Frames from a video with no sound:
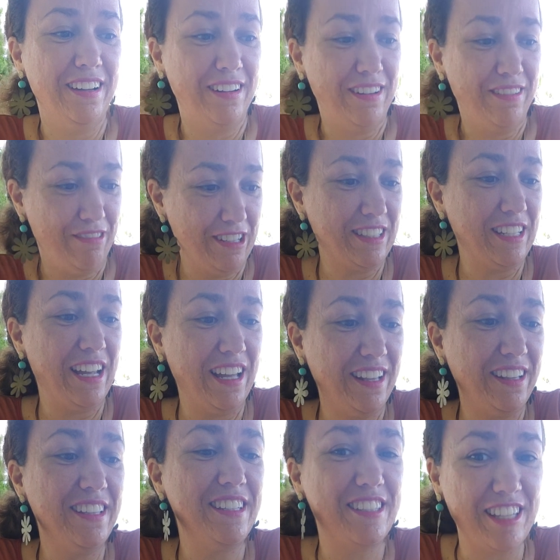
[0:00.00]
What the
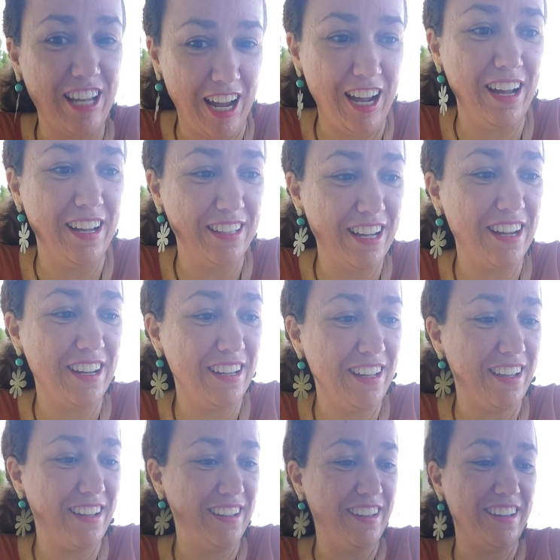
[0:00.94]
hell is that?
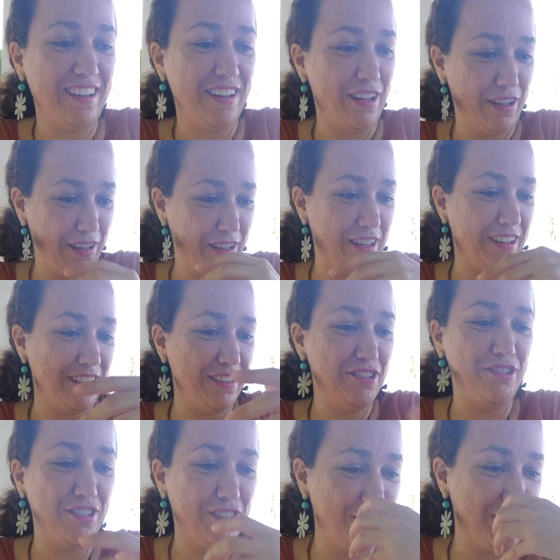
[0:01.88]
I can't
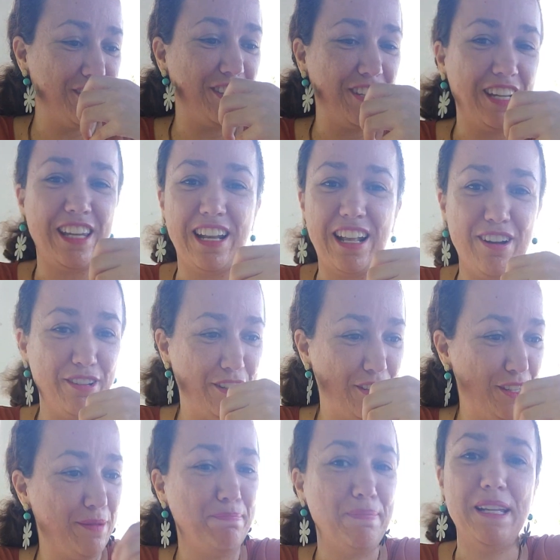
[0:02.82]
just take it out
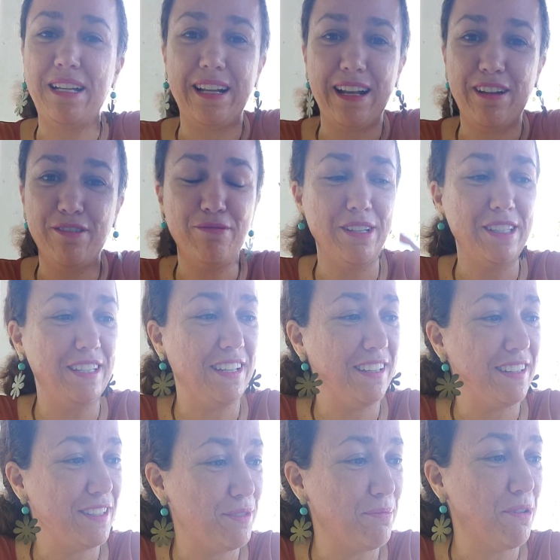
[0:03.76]
and spit it out. What the
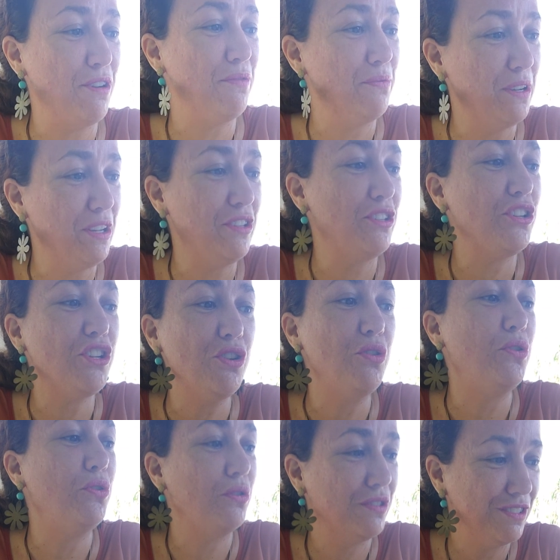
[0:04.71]
hell is wrong with
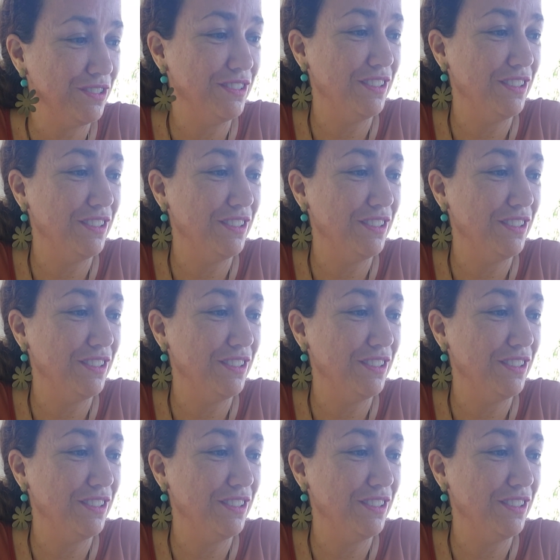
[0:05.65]
you?